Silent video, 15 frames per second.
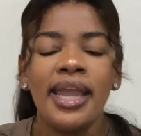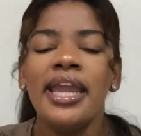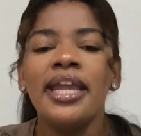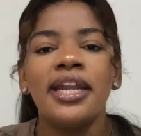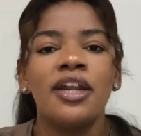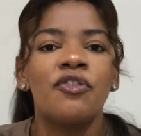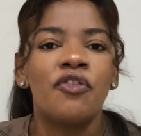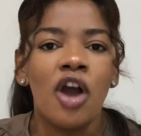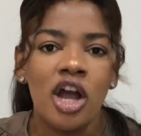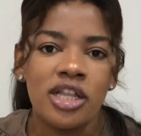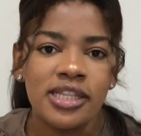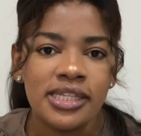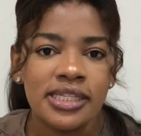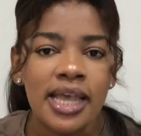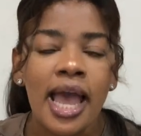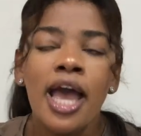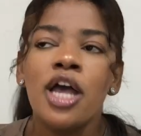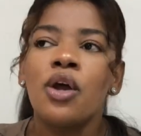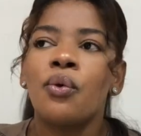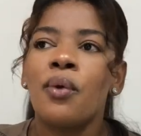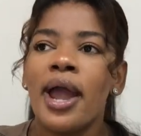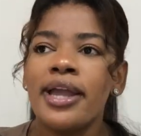in advance,
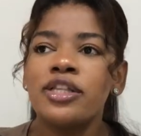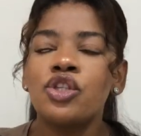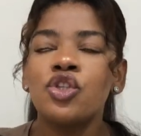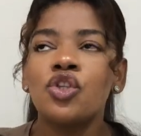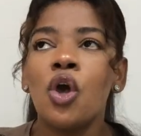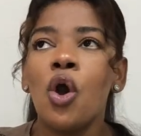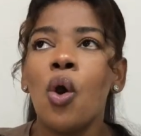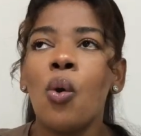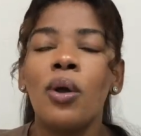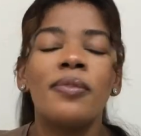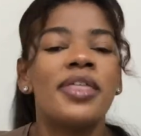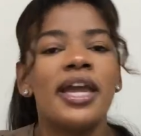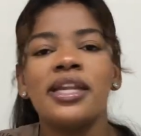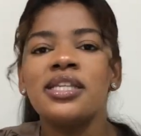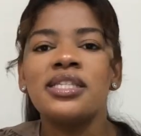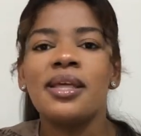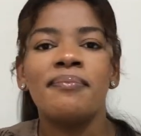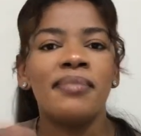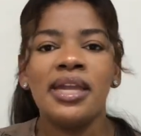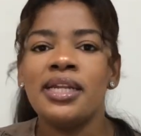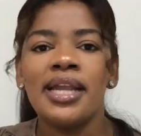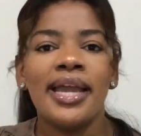right? So that is the
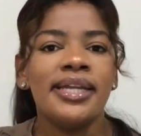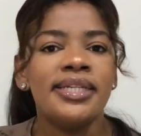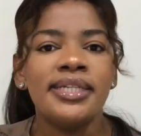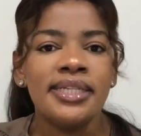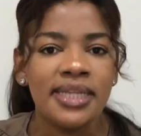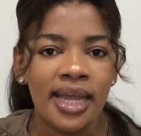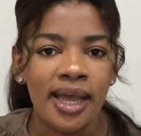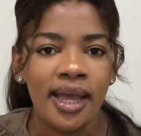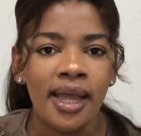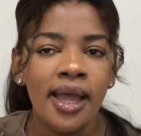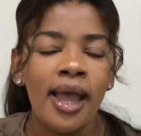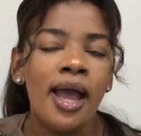main idea.